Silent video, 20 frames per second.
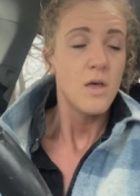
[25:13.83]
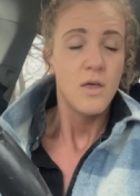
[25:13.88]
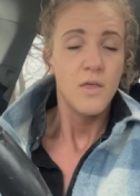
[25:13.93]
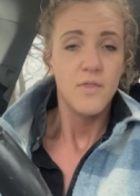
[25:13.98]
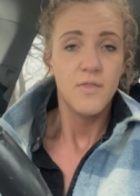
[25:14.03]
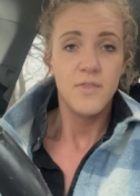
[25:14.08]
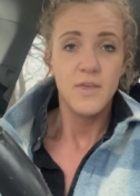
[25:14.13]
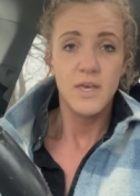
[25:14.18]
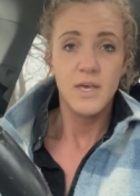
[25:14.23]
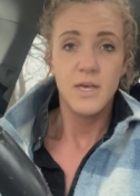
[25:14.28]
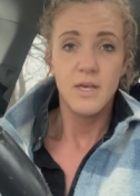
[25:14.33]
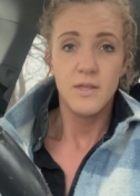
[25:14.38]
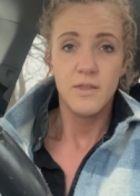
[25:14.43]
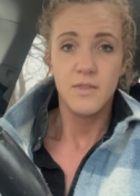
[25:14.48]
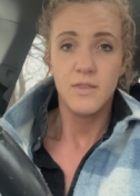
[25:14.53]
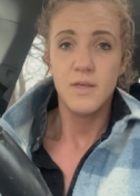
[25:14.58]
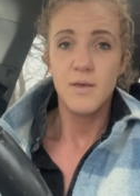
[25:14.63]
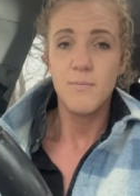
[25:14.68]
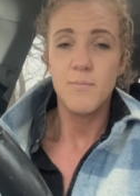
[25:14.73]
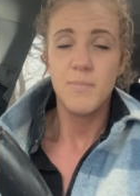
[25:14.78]
the
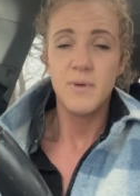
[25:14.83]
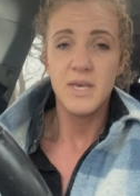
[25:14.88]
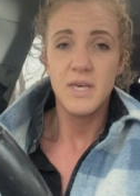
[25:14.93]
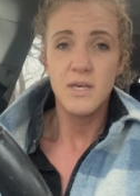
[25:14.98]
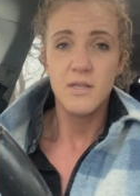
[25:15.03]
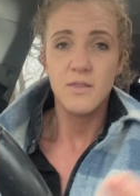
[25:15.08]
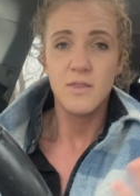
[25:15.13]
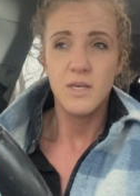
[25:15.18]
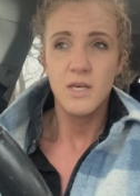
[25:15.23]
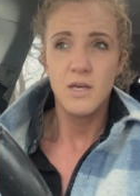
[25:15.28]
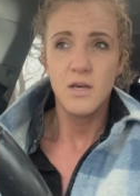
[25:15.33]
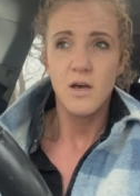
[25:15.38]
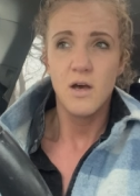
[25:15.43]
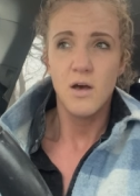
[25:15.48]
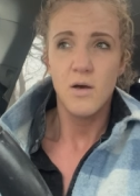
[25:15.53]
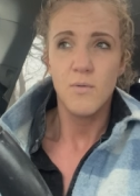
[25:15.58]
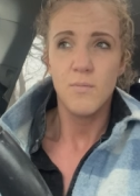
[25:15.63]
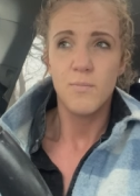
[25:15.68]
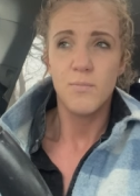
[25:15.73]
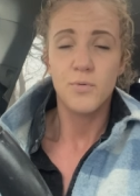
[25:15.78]
the bee the
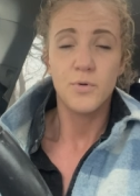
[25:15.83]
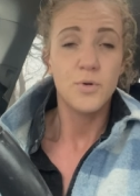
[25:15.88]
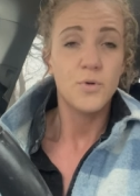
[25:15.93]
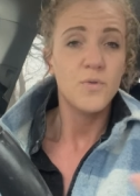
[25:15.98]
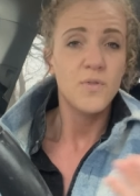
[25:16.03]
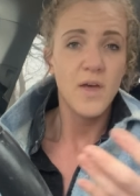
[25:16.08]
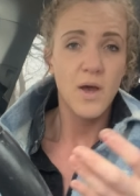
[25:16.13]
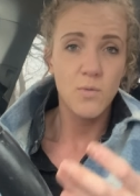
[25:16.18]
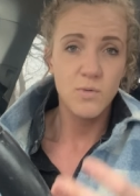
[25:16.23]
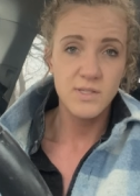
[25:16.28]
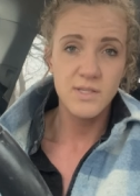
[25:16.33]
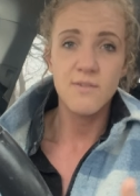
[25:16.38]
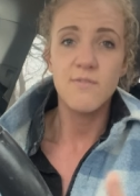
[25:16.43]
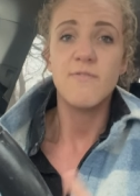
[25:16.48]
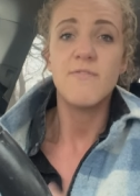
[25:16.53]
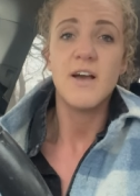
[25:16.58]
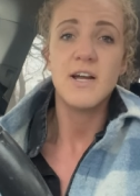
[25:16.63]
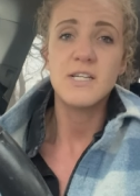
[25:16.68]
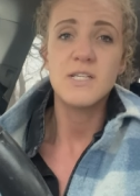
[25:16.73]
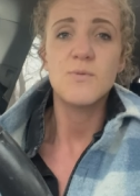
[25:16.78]
uh, brood that was
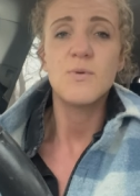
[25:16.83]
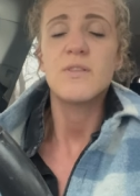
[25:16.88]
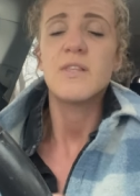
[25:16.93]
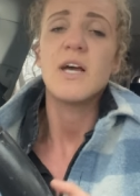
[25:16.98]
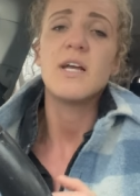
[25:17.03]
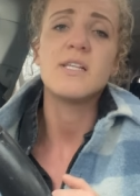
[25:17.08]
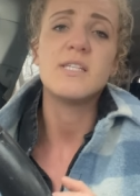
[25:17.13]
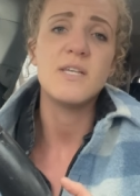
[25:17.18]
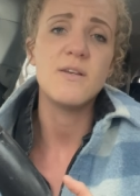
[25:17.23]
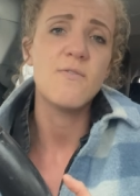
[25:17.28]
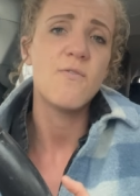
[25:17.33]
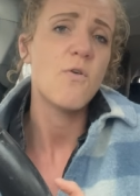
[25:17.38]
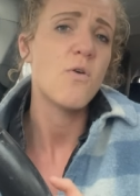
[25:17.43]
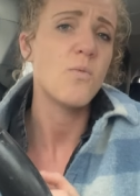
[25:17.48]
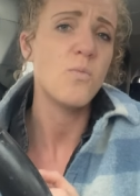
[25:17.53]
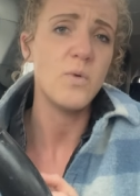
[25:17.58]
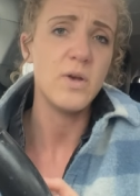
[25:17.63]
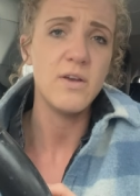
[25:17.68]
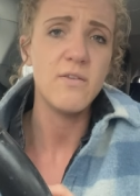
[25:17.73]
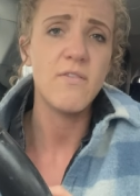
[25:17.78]
infected with that
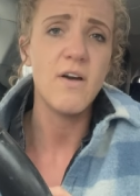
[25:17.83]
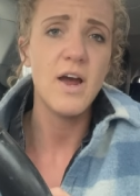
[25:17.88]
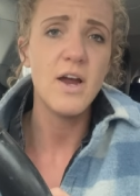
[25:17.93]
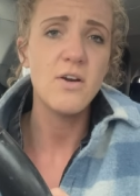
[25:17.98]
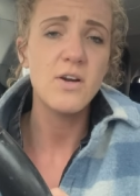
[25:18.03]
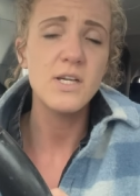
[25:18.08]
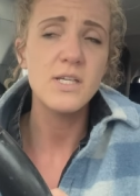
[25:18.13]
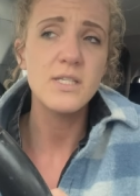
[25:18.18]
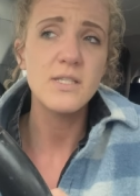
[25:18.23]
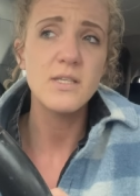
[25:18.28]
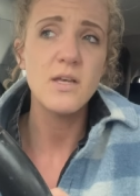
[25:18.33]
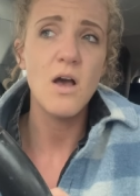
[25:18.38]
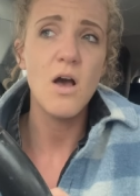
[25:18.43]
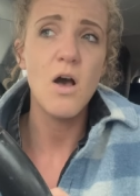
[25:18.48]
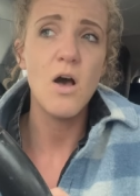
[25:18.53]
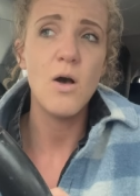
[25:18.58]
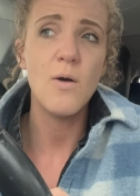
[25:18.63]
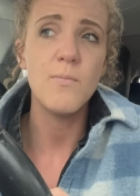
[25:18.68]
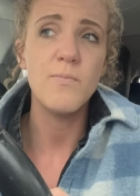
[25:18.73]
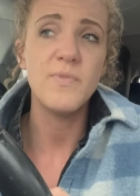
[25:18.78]
deformed wing virus,
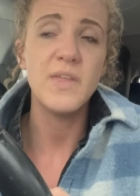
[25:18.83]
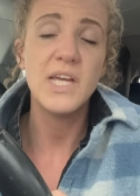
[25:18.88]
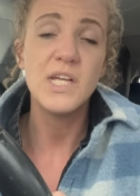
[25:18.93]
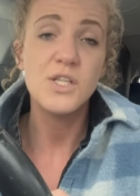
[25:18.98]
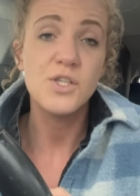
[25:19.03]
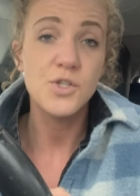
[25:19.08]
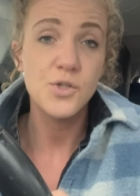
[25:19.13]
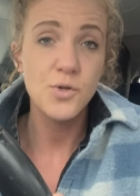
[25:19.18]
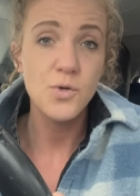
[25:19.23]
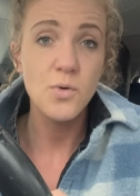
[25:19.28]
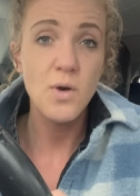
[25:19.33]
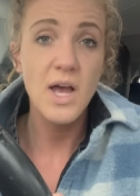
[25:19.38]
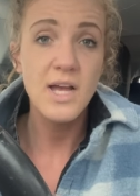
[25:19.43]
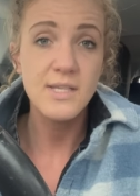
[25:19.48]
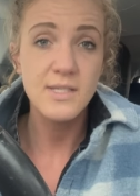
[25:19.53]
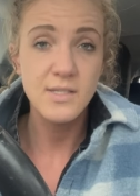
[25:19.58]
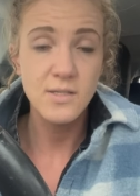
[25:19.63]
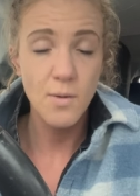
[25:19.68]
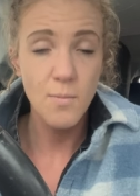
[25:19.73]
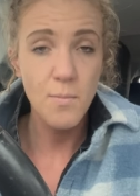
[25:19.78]
um, they do
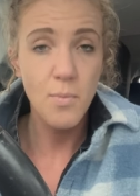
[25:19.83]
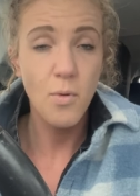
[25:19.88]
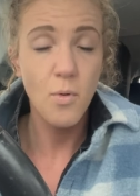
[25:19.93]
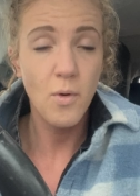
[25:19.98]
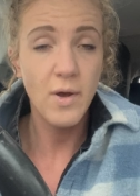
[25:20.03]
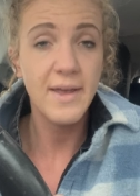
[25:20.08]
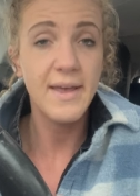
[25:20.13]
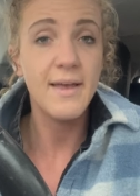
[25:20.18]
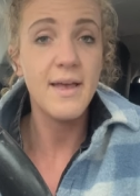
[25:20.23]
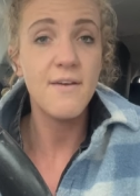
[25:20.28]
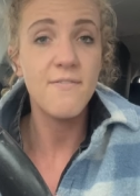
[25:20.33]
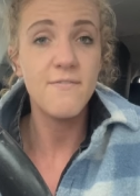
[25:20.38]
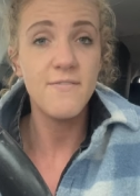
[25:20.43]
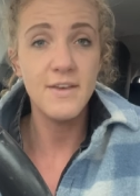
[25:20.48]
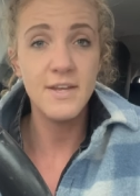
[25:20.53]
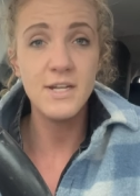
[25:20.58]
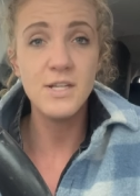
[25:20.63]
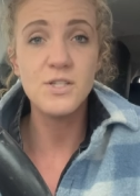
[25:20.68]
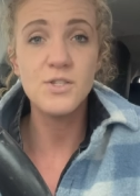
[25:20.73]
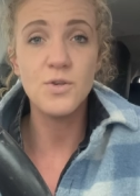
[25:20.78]
at some point
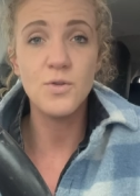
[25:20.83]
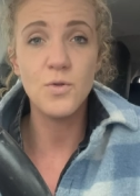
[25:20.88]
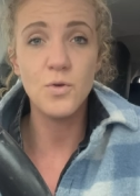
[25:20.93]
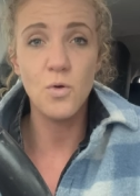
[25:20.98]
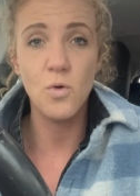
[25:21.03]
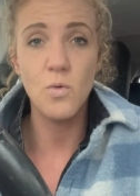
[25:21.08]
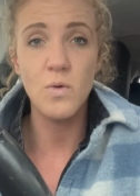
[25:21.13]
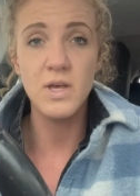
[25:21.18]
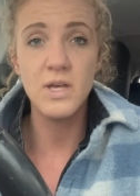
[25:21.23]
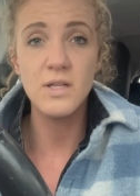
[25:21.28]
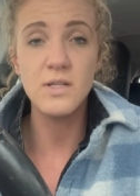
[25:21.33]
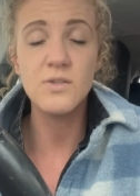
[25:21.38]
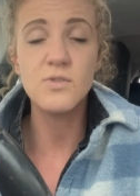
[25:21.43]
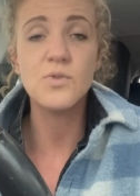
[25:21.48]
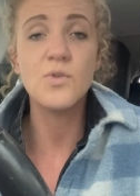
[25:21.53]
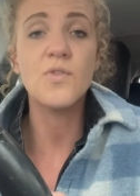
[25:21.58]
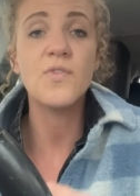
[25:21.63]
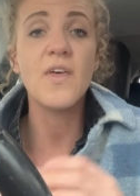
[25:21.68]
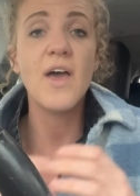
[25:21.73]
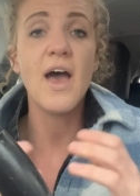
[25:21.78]
feed it to the queen,
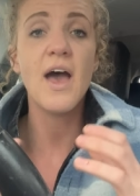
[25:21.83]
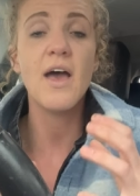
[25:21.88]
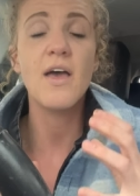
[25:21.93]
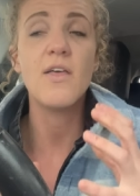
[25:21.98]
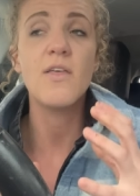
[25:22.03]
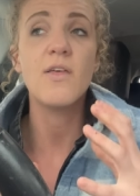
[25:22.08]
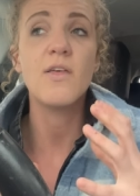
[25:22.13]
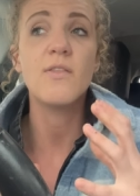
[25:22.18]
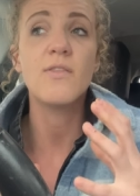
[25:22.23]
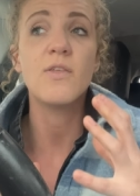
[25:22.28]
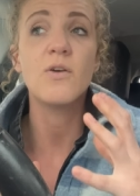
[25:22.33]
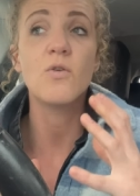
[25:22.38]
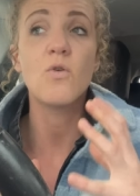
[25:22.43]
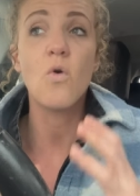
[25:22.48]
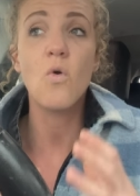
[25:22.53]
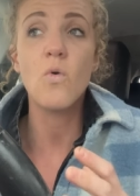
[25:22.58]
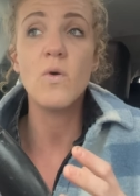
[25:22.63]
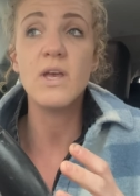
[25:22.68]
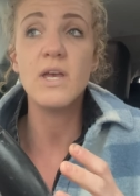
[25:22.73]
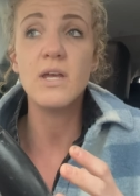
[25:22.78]
so that the
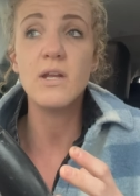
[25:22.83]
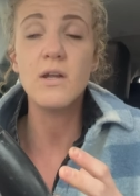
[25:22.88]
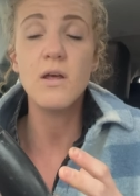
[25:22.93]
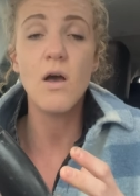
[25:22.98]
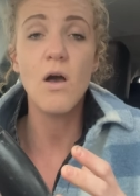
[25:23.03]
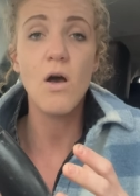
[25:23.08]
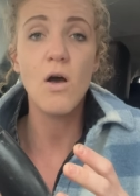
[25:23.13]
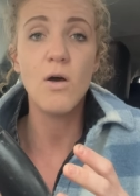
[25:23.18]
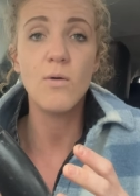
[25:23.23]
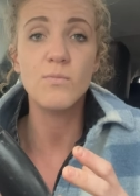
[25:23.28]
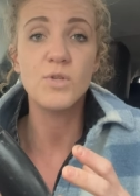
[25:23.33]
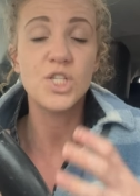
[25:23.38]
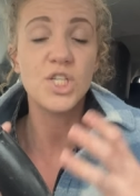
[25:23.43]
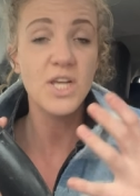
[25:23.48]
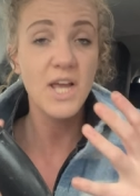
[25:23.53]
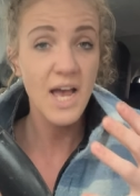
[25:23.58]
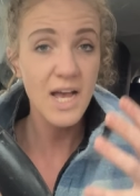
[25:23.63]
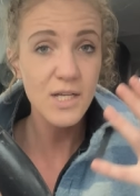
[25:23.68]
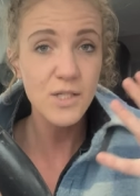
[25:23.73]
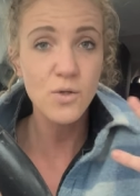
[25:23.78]
queen, um,
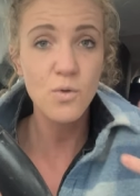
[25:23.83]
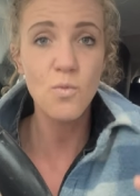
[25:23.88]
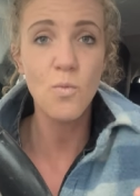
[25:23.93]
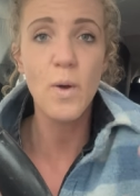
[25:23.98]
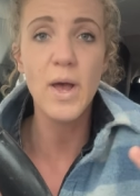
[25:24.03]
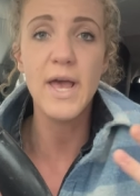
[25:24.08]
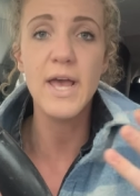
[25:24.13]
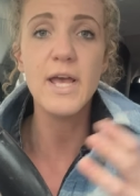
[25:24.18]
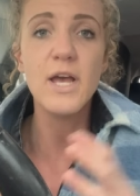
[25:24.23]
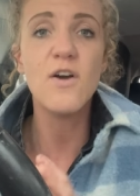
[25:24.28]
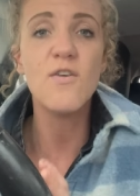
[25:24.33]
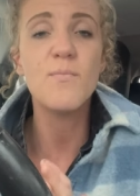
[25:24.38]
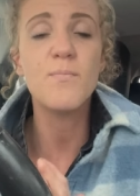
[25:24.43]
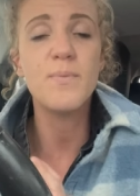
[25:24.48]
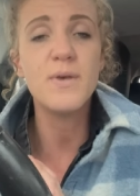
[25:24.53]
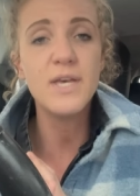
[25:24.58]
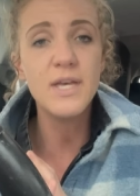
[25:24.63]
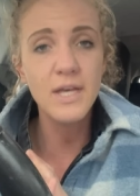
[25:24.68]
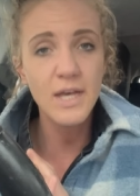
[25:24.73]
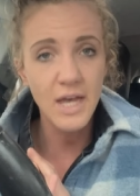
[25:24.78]
she has a way of
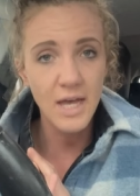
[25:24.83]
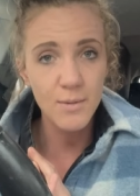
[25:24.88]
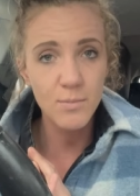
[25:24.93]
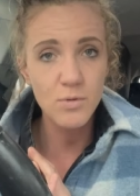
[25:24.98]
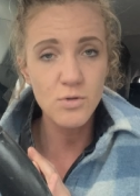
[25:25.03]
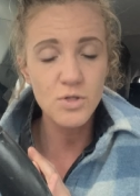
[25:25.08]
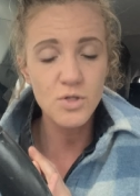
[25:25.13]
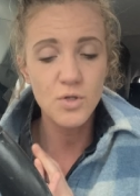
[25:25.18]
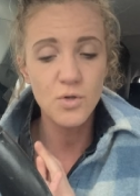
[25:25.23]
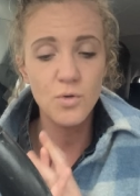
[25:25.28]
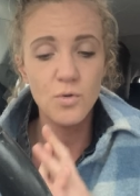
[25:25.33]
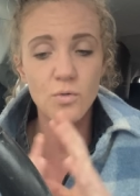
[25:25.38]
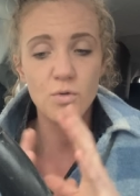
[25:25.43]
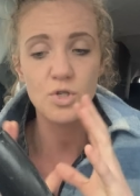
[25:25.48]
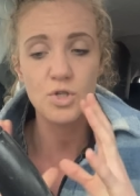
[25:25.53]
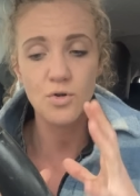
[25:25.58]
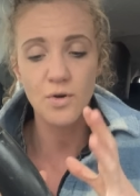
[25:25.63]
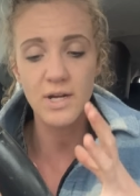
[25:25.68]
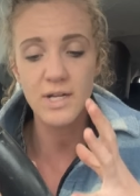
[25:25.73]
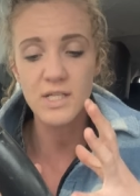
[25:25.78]
being able to
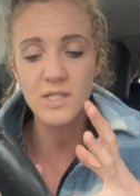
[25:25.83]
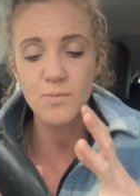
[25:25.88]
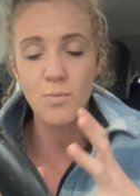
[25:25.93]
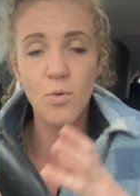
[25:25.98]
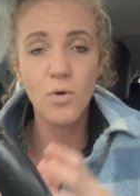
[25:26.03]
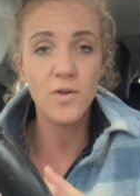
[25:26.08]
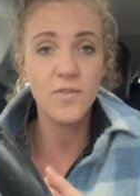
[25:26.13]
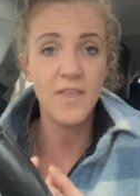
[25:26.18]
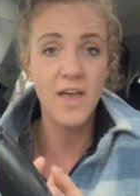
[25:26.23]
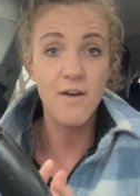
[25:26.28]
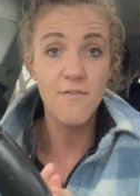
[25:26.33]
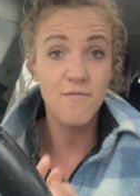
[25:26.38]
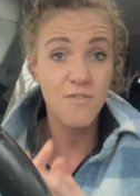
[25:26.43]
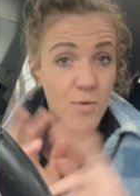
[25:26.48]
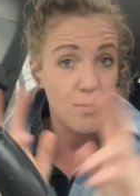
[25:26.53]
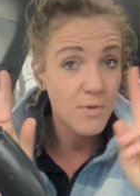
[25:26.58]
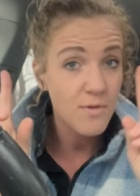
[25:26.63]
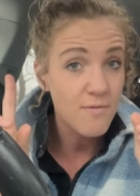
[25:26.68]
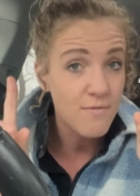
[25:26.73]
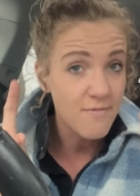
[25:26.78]
transport that
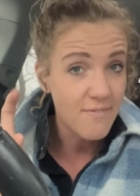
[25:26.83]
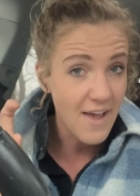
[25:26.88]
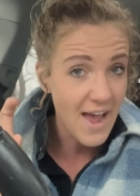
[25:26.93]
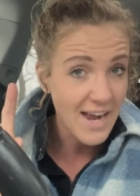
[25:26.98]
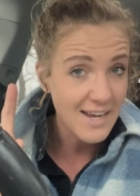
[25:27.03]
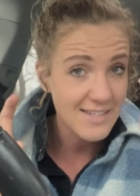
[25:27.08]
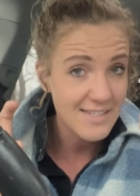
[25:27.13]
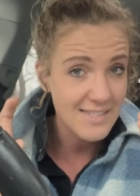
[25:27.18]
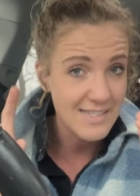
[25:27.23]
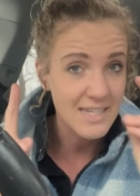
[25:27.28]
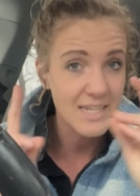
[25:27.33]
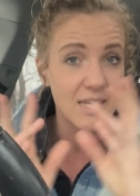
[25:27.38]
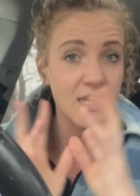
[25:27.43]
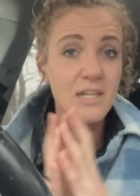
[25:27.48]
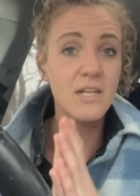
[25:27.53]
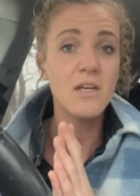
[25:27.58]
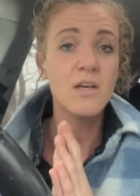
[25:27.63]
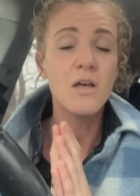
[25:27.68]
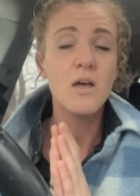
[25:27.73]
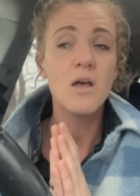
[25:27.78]
form of vaccine